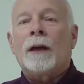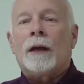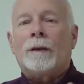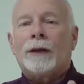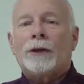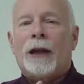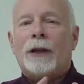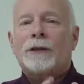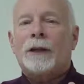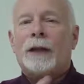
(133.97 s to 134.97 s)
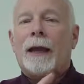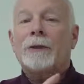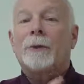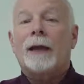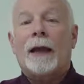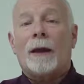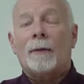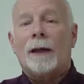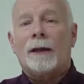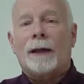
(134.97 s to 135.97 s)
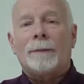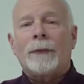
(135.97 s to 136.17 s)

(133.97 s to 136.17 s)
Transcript: of education, engagement, and accountability.